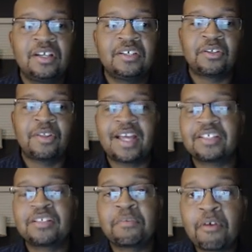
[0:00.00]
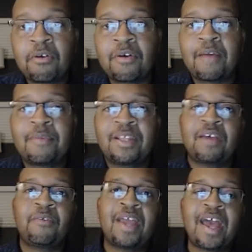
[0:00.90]
So that's the programming
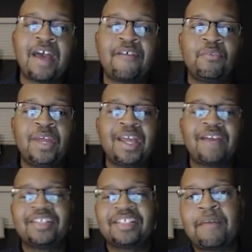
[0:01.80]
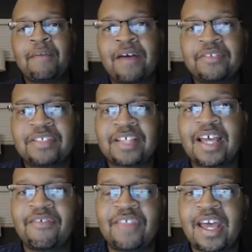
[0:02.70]
that we have, and we have to step
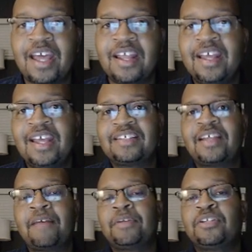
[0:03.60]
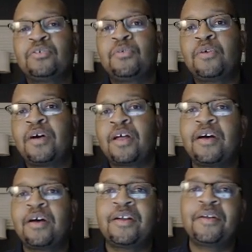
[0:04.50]
outside of that and step into
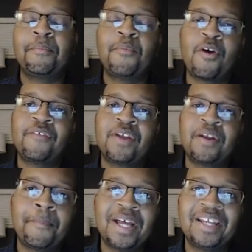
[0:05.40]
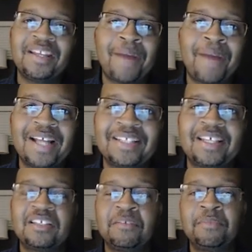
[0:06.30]
a more of an abundant
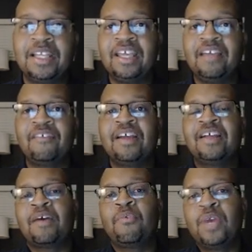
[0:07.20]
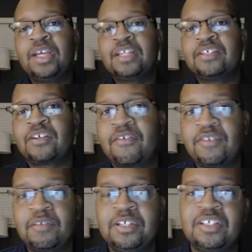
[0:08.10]
mindset to believe that we deserve
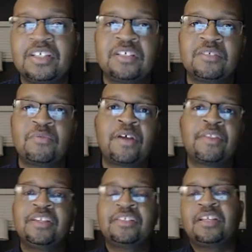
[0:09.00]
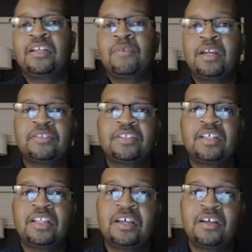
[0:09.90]
to be just as wealthy as anyone else
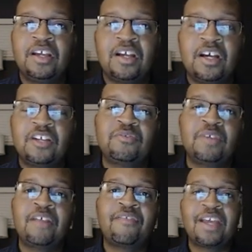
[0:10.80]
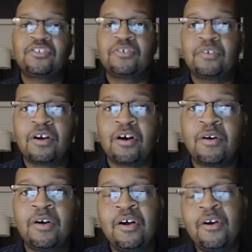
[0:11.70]
in the country, if that's your goal.